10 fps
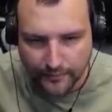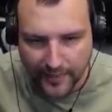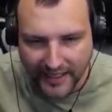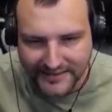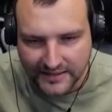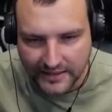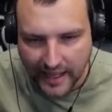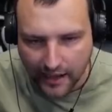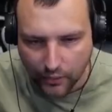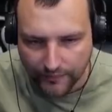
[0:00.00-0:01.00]
breast
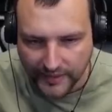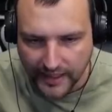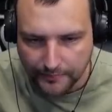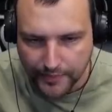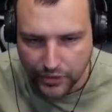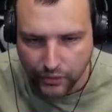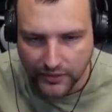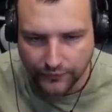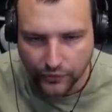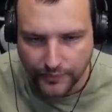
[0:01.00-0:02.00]
now with a beautiful,